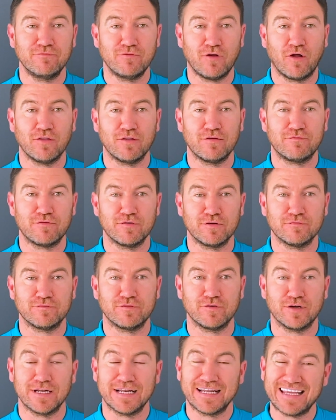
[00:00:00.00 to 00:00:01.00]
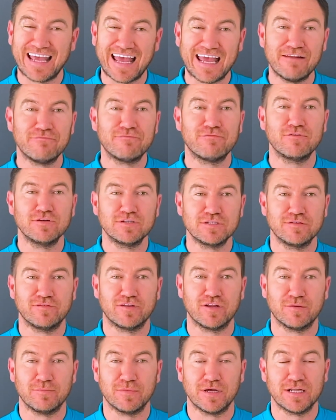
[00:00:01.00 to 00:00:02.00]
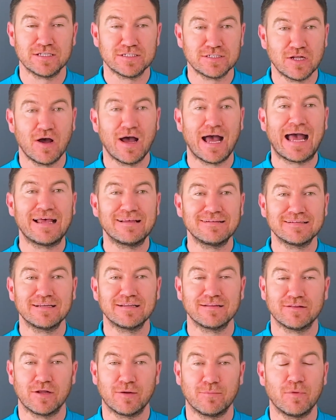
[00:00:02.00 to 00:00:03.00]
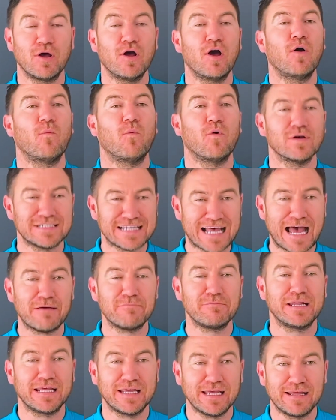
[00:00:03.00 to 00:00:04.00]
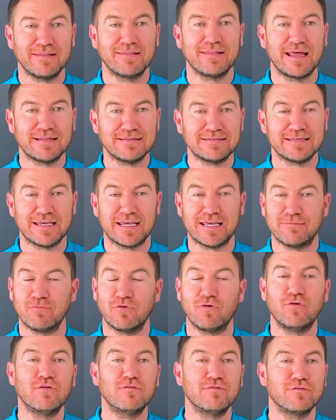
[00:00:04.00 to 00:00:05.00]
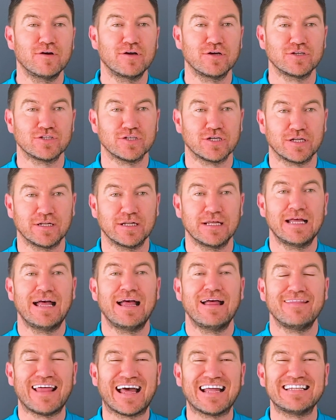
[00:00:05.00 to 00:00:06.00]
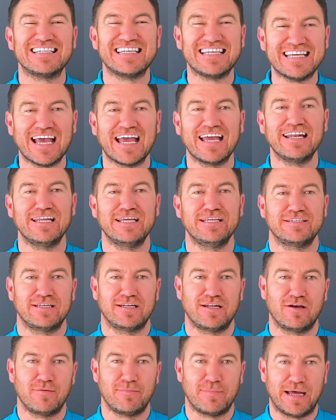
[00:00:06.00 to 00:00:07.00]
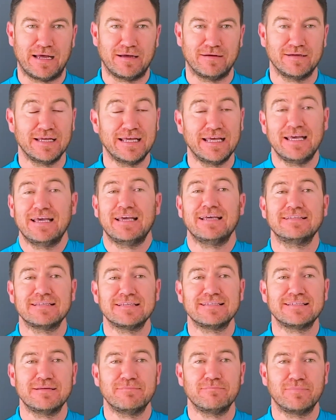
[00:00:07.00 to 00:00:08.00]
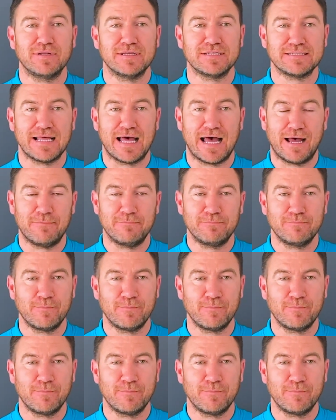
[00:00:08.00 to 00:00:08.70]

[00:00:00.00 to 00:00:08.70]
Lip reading: on the front foot, get in front of them and start asking them what's happening in their team or function that TA needs to know about? It's as simple as that.